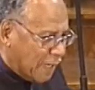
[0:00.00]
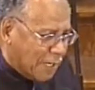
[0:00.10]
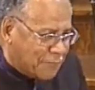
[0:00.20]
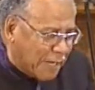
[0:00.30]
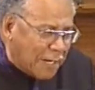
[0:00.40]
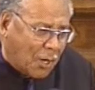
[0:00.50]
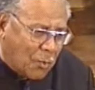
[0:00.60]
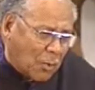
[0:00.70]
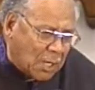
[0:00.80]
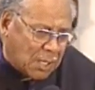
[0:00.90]
If they
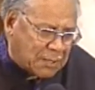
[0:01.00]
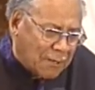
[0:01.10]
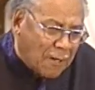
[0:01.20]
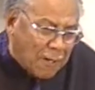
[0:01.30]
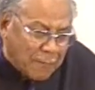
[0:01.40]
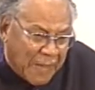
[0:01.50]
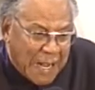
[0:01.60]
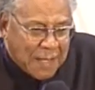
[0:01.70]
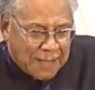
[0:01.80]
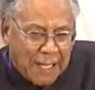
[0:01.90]
don't want to come,
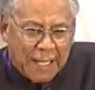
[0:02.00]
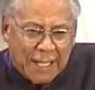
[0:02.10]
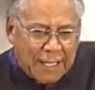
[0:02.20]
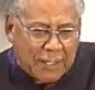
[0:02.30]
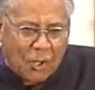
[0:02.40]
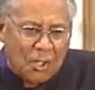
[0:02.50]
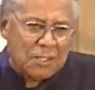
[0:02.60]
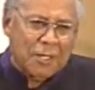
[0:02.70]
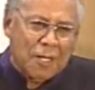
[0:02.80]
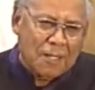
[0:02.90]
they ain't going
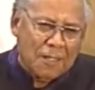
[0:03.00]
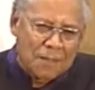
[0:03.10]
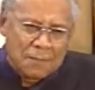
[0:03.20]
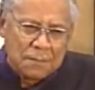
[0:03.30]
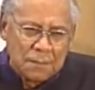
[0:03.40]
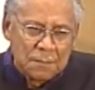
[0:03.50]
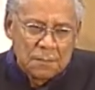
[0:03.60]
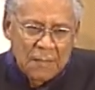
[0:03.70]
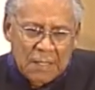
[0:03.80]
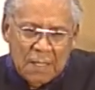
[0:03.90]
to come.
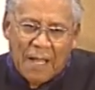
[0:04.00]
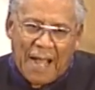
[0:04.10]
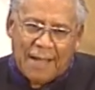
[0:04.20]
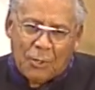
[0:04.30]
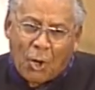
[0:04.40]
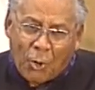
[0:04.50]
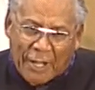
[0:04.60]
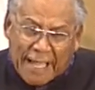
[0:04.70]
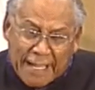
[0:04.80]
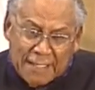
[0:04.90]
I know
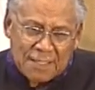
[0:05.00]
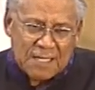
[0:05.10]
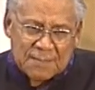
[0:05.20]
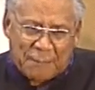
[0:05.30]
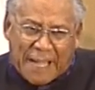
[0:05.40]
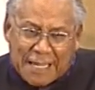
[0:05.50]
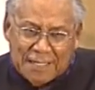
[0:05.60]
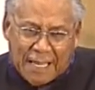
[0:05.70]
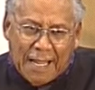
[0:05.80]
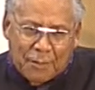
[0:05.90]
ain't is
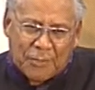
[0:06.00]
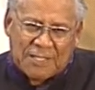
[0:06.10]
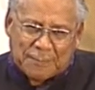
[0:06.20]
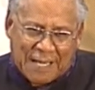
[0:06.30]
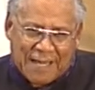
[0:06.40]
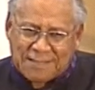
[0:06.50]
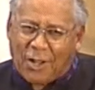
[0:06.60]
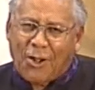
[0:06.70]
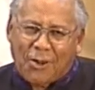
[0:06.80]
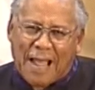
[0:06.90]
bad language, but that's
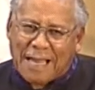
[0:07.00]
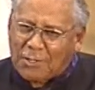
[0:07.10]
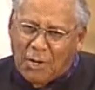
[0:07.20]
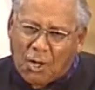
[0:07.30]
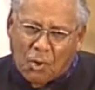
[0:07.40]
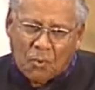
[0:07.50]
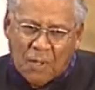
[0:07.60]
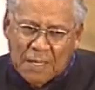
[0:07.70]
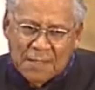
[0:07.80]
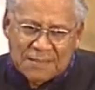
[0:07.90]
all
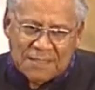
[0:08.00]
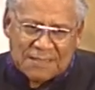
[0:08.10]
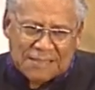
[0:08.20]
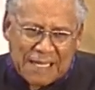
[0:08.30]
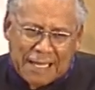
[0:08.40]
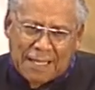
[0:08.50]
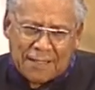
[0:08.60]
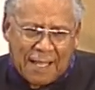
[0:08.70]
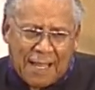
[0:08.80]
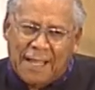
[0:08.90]
I know to say
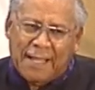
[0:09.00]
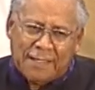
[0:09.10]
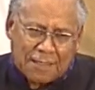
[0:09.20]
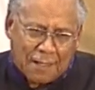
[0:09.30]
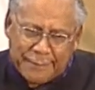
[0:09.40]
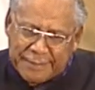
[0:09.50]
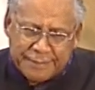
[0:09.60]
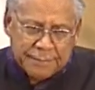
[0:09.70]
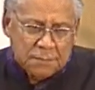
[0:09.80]
they ain't coming.